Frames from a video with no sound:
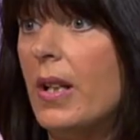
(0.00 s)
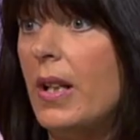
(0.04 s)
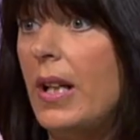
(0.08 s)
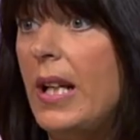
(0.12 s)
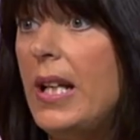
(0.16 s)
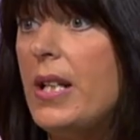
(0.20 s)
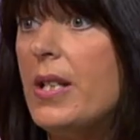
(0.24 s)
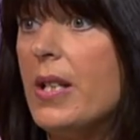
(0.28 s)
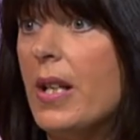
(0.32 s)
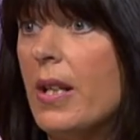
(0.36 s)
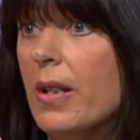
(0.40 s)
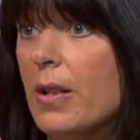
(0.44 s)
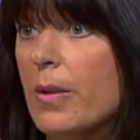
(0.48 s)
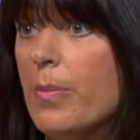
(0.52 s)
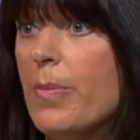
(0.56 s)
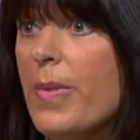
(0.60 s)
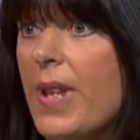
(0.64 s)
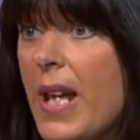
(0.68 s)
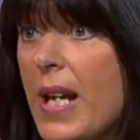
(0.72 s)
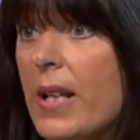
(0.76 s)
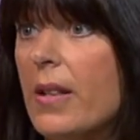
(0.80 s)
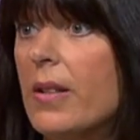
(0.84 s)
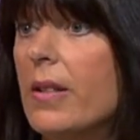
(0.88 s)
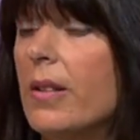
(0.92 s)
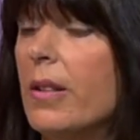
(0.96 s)
eating them.
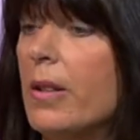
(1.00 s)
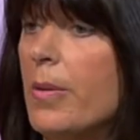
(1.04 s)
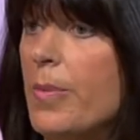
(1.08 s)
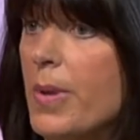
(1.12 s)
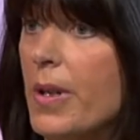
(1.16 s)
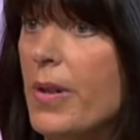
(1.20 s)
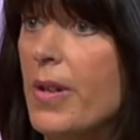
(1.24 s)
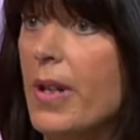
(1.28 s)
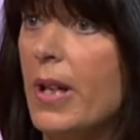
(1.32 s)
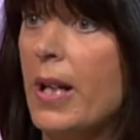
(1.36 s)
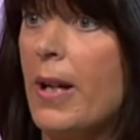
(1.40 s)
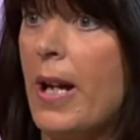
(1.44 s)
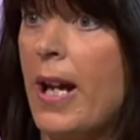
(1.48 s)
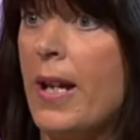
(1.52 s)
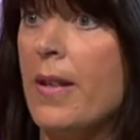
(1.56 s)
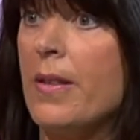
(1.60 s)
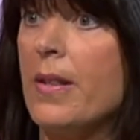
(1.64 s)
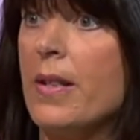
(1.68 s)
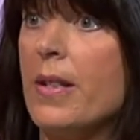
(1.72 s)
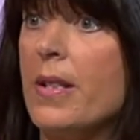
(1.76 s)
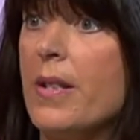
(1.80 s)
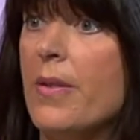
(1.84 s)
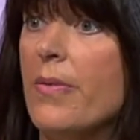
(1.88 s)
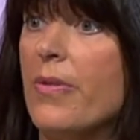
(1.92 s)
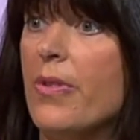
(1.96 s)
They can communicate
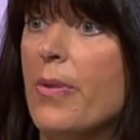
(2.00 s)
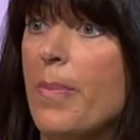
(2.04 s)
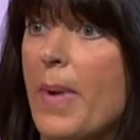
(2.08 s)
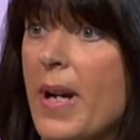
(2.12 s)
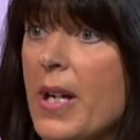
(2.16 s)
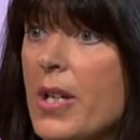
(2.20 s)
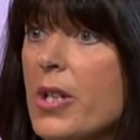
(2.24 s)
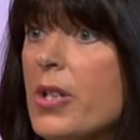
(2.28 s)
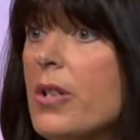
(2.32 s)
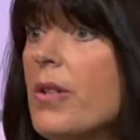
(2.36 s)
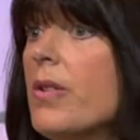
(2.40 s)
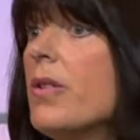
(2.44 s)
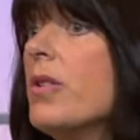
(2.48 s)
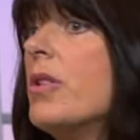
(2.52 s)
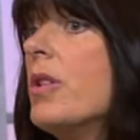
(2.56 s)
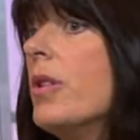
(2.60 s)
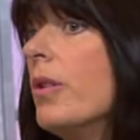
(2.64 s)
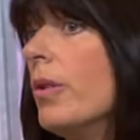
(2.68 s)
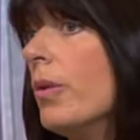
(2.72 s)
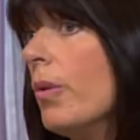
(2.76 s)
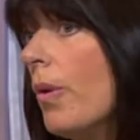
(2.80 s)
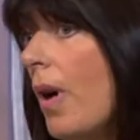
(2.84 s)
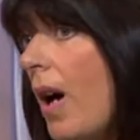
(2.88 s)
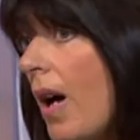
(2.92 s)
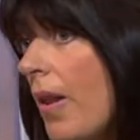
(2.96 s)
this information
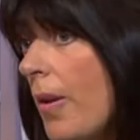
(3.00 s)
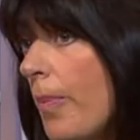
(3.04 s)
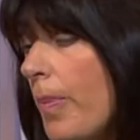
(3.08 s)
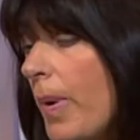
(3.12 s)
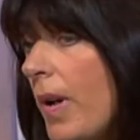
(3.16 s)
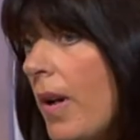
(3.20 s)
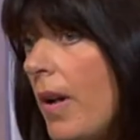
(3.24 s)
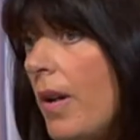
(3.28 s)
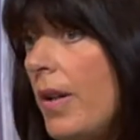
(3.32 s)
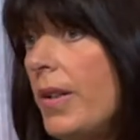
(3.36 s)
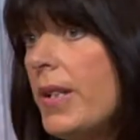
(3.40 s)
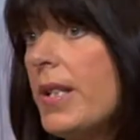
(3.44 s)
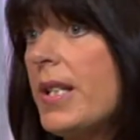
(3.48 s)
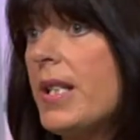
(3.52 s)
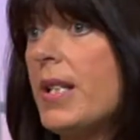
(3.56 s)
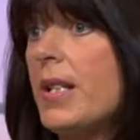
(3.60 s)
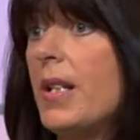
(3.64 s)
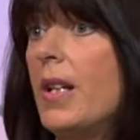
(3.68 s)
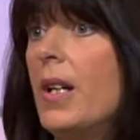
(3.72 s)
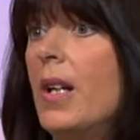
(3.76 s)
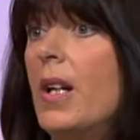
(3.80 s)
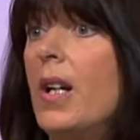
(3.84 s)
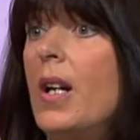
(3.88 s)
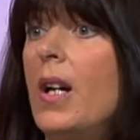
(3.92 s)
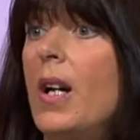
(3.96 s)
to other plants.
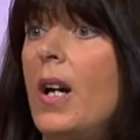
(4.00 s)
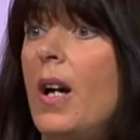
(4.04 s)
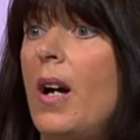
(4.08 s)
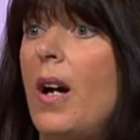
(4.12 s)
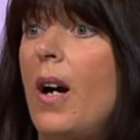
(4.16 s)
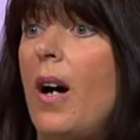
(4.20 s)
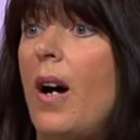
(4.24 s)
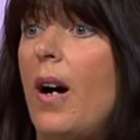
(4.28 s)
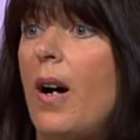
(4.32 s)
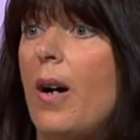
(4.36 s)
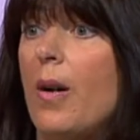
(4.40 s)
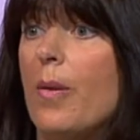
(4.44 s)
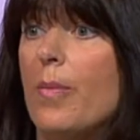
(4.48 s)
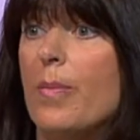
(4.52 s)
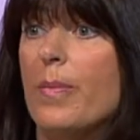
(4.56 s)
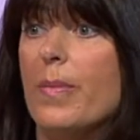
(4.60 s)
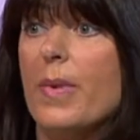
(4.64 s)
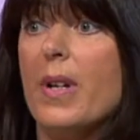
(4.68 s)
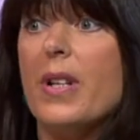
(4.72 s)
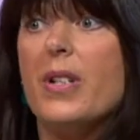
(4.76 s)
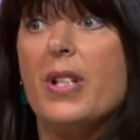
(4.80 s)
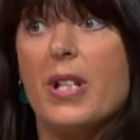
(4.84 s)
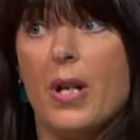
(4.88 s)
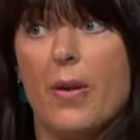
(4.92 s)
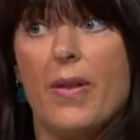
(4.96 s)
Um,
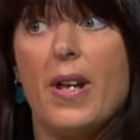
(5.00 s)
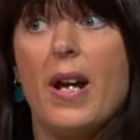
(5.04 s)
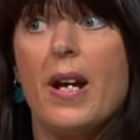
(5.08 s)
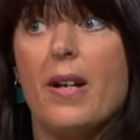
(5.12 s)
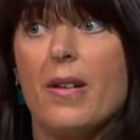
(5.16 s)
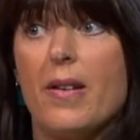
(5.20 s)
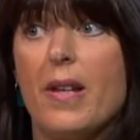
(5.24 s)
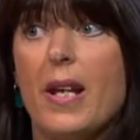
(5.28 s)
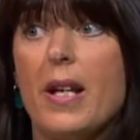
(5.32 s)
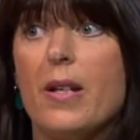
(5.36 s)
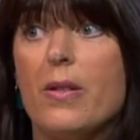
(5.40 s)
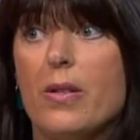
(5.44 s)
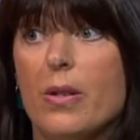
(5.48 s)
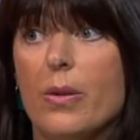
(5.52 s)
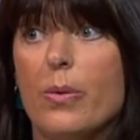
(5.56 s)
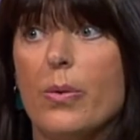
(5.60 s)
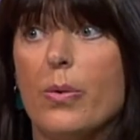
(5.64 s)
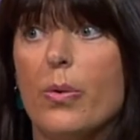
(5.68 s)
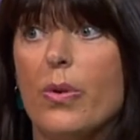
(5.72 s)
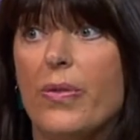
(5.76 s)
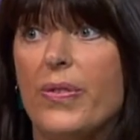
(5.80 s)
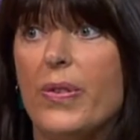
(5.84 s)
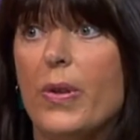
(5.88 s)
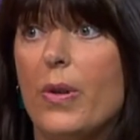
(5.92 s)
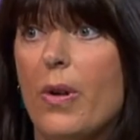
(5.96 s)
so they they do an
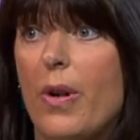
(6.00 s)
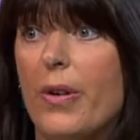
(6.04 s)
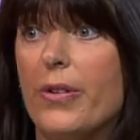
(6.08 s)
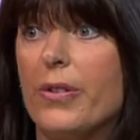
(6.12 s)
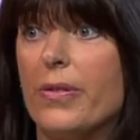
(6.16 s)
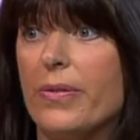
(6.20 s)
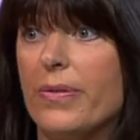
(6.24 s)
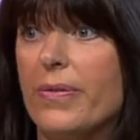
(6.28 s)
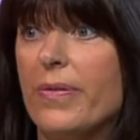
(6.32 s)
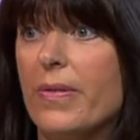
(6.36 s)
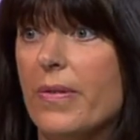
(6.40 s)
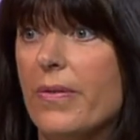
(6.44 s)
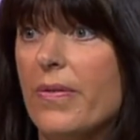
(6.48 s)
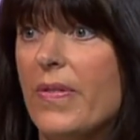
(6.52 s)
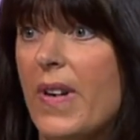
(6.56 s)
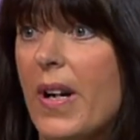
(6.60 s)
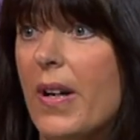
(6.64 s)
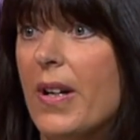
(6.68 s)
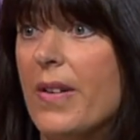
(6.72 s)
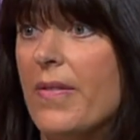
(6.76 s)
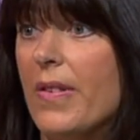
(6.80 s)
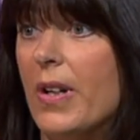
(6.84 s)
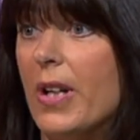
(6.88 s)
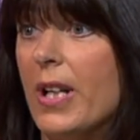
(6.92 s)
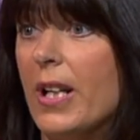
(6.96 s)
awful lot of
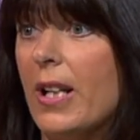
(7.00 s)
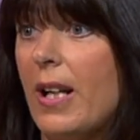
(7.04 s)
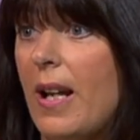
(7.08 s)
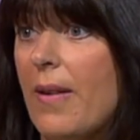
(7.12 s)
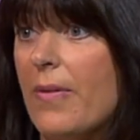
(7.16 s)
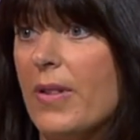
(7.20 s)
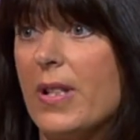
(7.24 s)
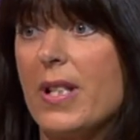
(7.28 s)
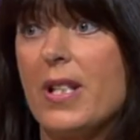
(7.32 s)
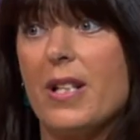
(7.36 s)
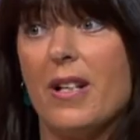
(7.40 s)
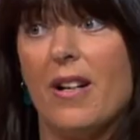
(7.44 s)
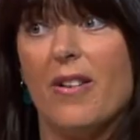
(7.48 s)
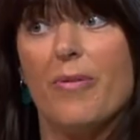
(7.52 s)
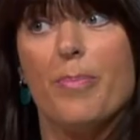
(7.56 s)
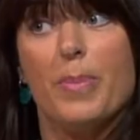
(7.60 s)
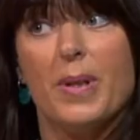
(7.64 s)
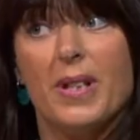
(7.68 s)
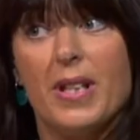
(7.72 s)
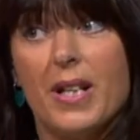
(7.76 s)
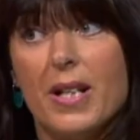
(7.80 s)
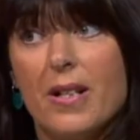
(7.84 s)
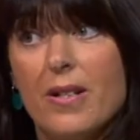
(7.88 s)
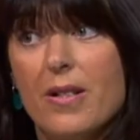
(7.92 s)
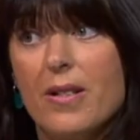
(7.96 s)
very very clever stuff,
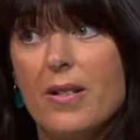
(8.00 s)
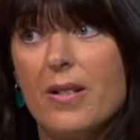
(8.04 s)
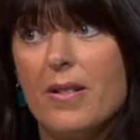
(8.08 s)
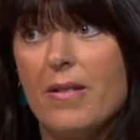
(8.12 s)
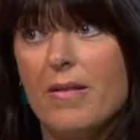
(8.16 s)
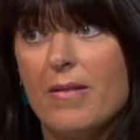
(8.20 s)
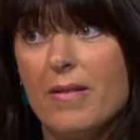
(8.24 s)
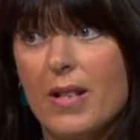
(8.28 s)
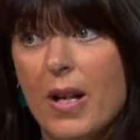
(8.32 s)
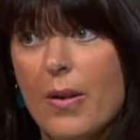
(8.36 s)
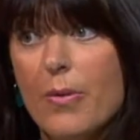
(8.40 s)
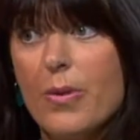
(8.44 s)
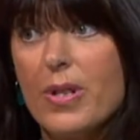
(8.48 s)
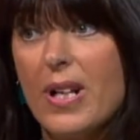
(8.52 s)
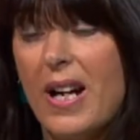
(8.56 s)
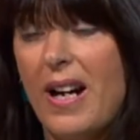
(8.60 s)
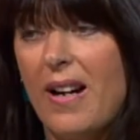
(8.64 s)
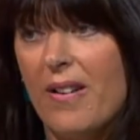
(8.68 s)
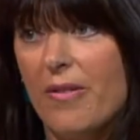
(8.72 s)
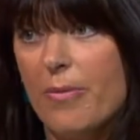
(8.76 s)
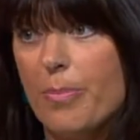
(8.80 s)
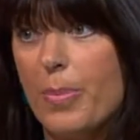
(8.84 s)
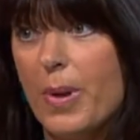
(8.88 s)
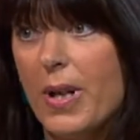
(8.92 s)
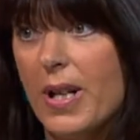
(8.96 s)
but they don't
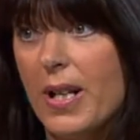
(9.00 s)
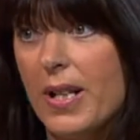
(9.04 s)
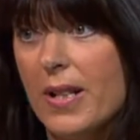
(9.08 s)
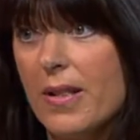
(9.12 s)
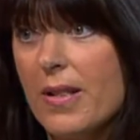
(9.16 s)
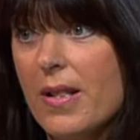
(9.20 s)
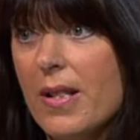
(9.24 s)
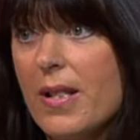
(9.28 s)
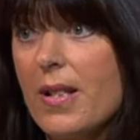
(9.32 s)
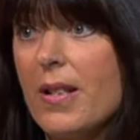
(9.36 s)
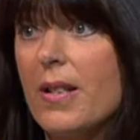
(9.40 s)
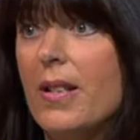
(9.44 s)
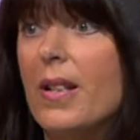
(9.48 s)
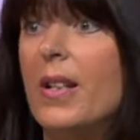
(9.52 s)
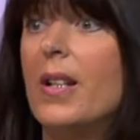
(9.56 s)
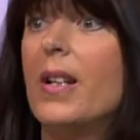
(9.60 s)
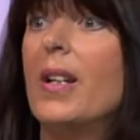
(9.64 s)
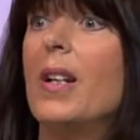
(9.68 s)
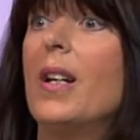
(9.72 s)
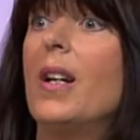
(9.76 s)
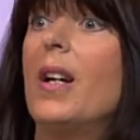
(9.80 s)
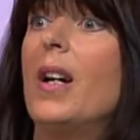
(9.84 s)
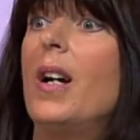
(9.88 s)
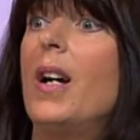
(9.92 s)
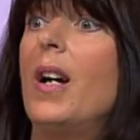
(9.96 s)
have brains,
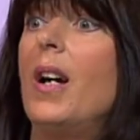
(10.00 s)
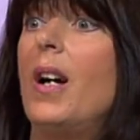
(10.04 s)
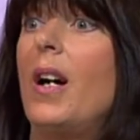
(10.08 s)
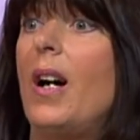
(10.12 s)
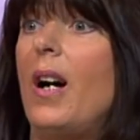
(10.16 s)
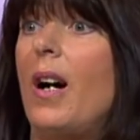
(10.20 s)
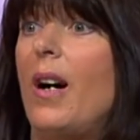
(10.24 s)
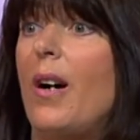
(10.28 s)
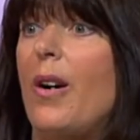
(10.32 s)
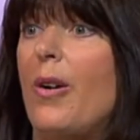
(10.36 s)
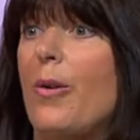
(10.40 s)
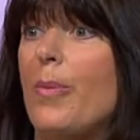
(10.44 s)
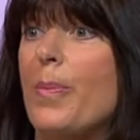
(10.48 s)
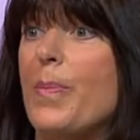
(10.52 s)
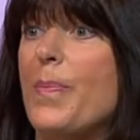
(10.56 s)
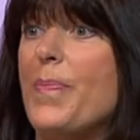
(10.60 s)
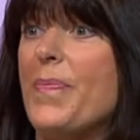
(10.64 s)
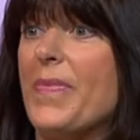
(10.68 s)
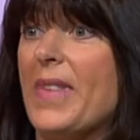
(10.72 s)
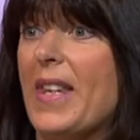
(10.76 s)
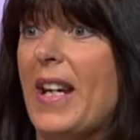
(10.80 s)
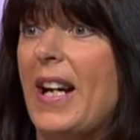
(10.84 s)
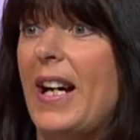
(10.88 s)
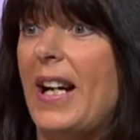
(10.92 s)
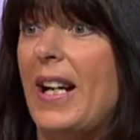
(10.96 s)

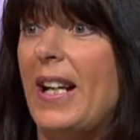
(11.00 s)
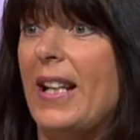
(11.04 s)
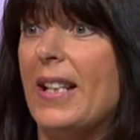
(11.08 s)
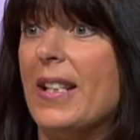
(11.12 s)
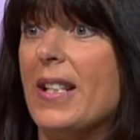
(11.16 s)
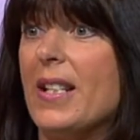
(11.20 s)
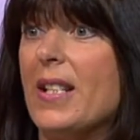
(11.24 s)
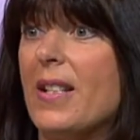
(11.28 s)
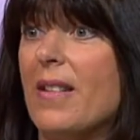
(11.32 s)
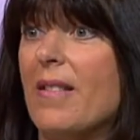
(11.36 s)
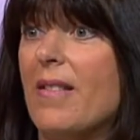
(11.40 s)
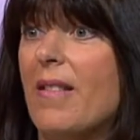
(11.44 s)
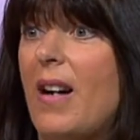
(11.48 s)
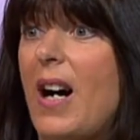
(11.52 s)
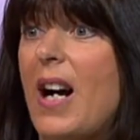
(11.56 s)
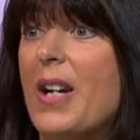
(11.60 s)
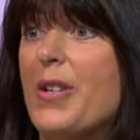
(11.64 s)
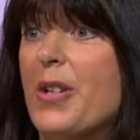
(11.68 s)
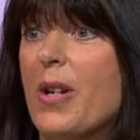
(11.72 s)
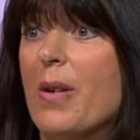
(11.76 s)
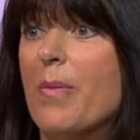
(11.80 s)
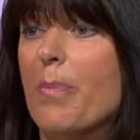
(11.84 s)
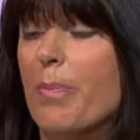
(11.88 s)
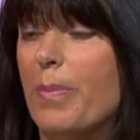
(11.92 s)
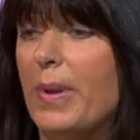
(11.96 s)
um, and I
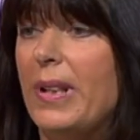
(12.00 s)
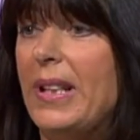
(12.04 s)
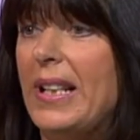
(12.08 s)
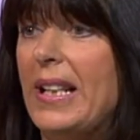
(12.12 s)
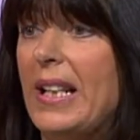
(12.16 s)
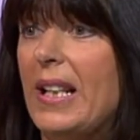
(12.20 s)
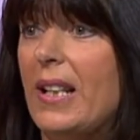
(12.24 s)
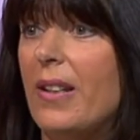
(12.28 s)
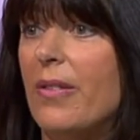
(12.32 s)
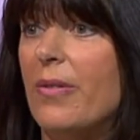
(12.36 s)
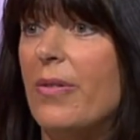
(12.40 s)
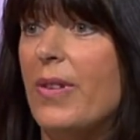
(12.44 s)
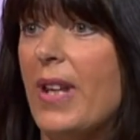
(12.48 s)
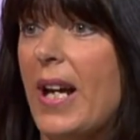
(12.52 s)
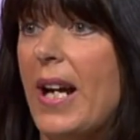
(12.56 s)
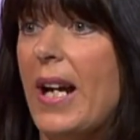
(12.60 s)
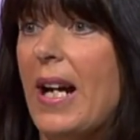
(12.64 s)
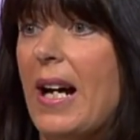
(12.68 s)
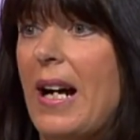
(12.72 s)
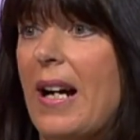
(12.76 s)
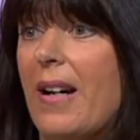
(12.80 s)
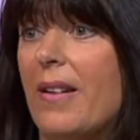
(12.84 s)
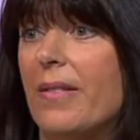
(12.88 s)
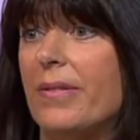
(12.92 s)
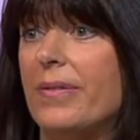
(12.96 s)
don't believe they
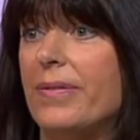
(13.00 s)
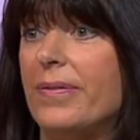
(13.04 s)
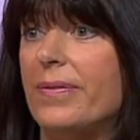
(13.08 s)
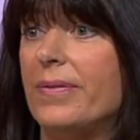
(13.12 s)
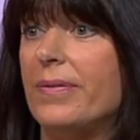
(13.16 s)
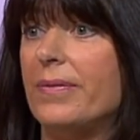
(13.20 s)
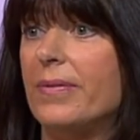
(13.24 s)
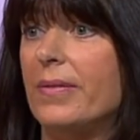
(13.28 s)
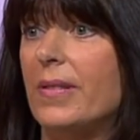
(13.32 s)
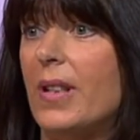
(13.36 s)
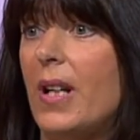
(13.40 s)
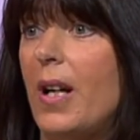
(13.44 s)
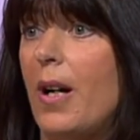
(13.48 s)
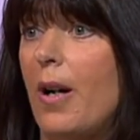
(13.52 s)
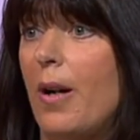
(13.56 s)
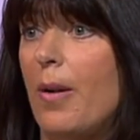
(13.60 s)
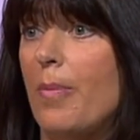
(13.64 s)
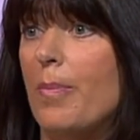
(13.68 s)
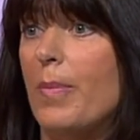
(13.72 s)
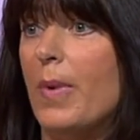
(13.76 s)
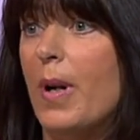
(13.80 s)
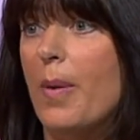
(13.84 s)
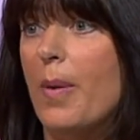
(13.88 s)
have um,